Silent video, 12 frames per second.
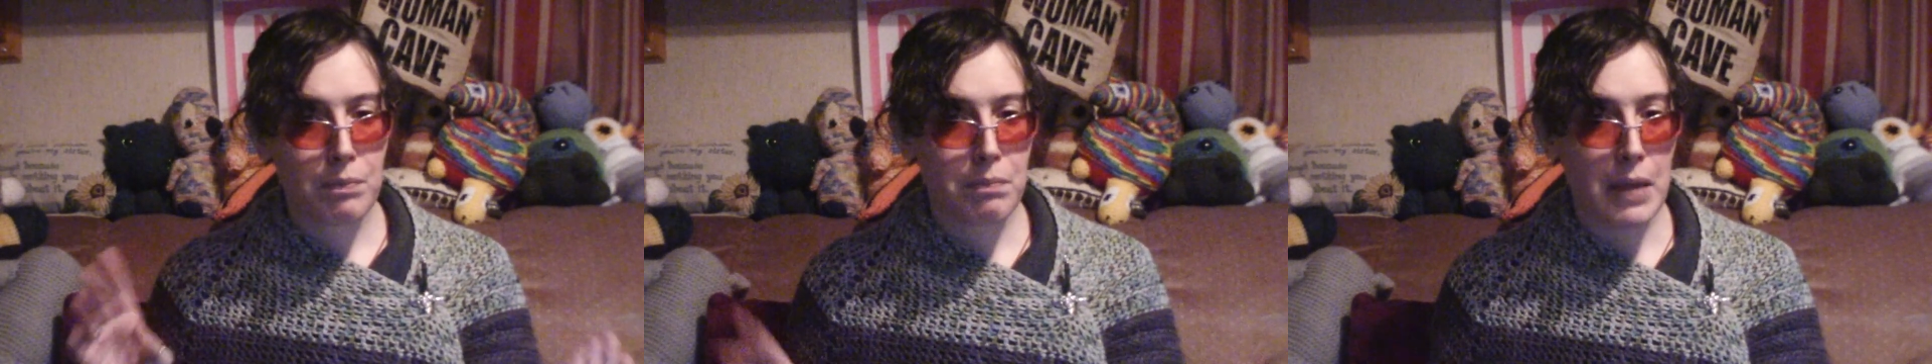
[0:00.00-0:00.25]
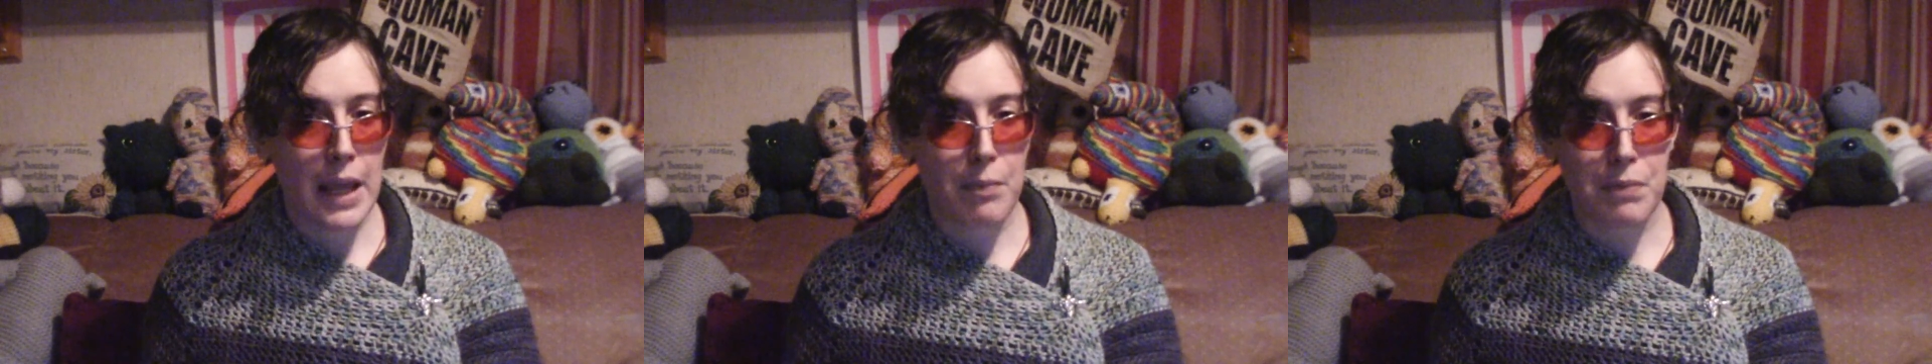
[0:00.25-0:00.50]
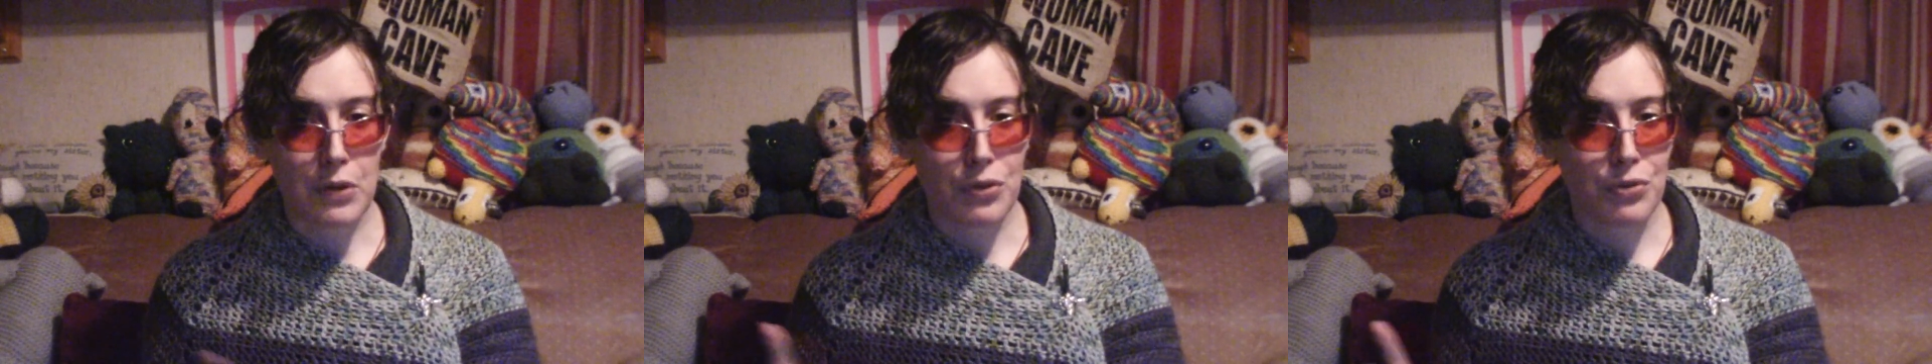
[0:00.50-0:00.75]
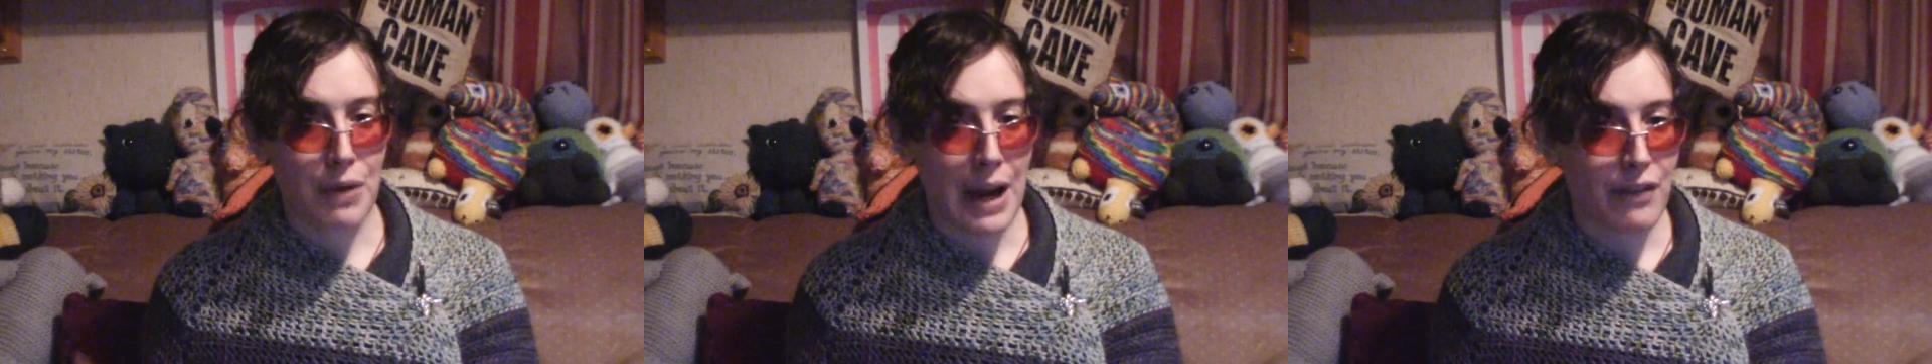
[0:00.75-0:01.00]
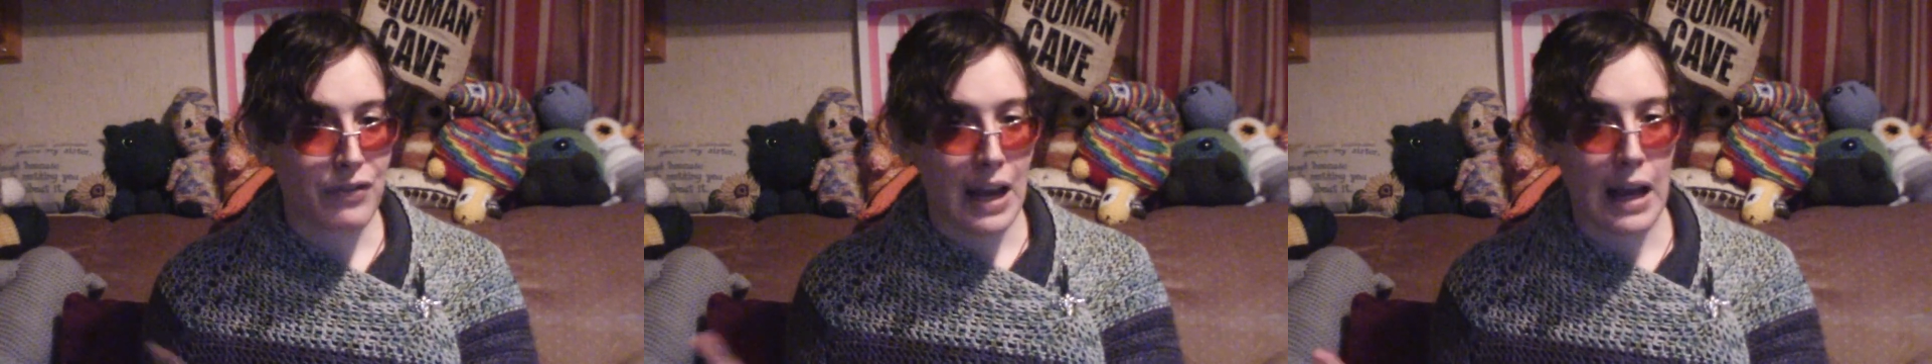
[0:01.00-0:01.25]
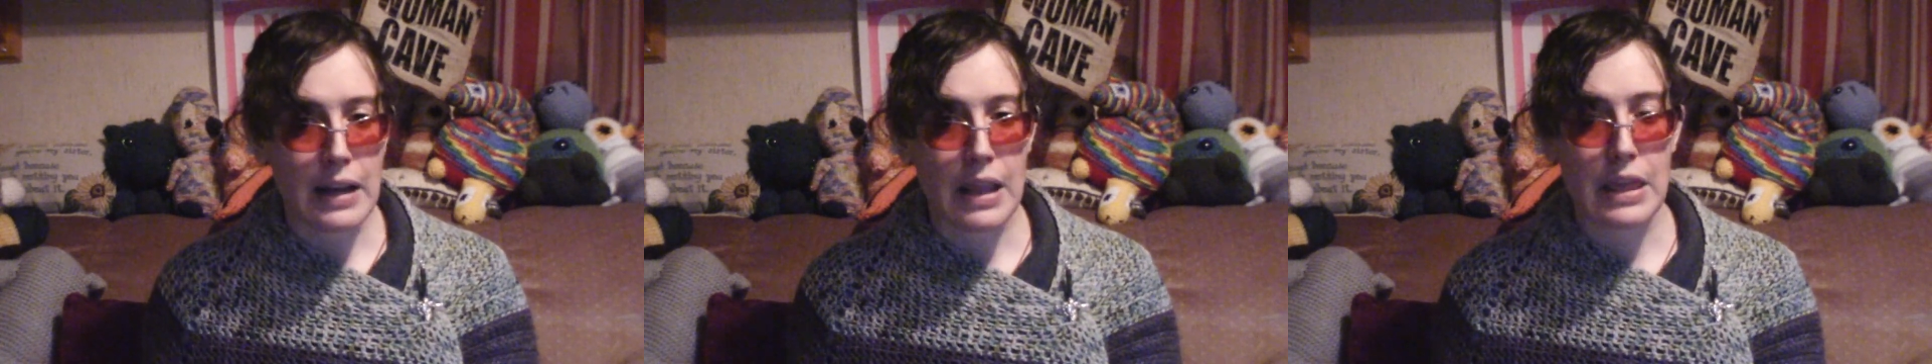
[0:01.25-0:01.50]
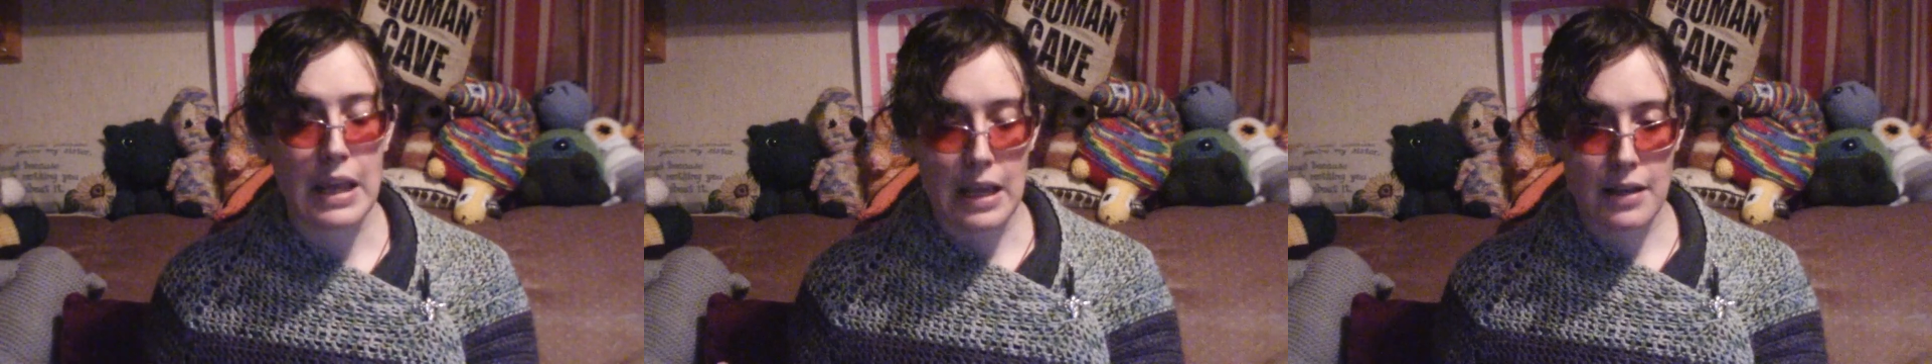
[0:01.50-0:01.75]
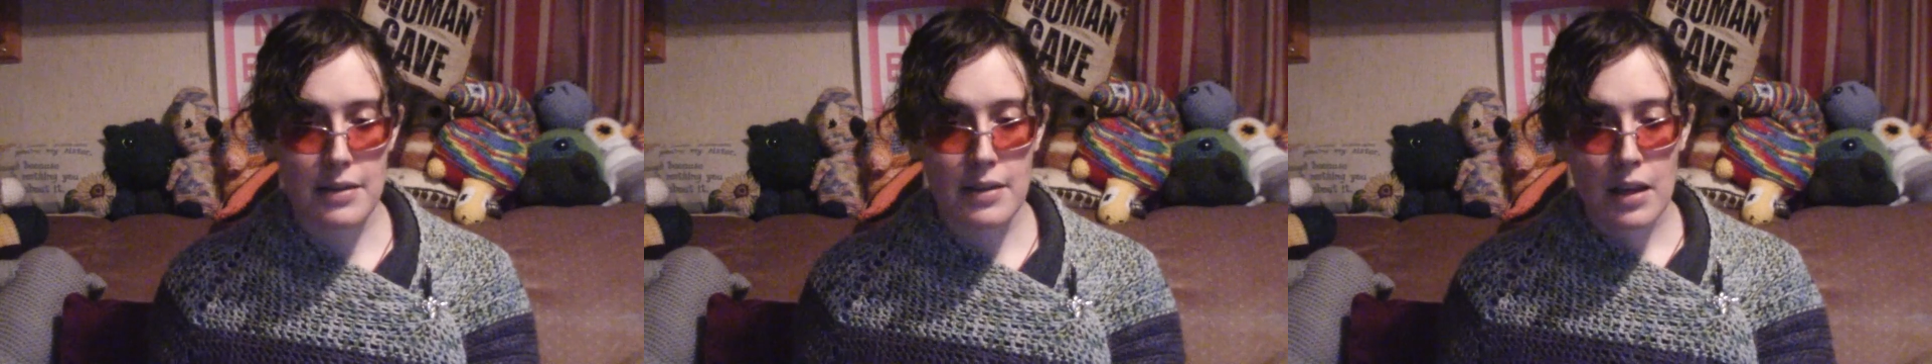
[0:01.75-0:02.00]
paper craft kind of
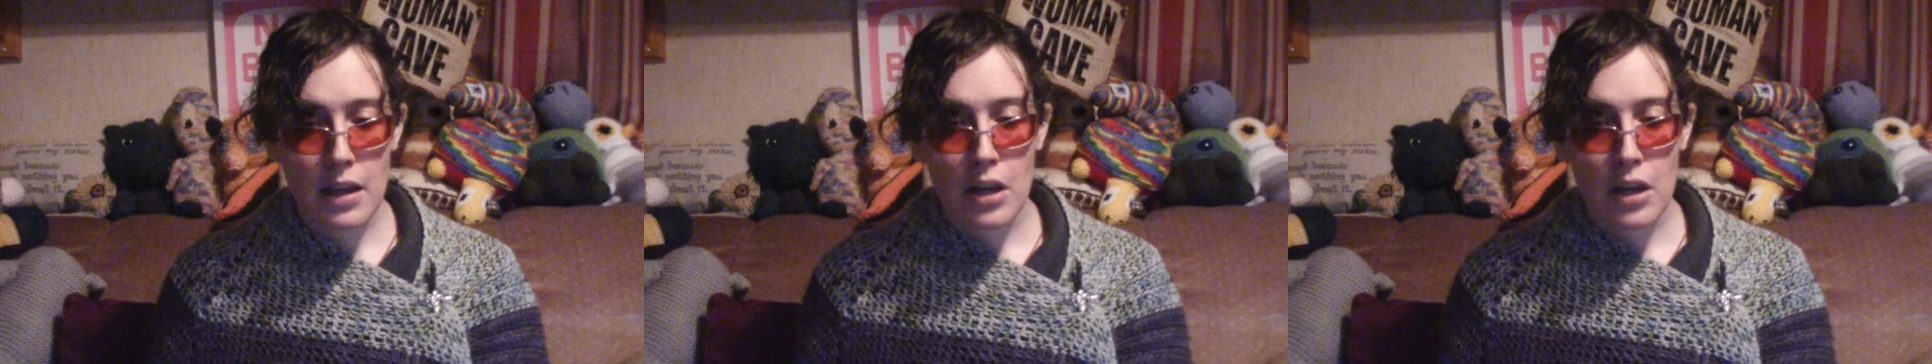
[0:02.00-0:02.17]
things.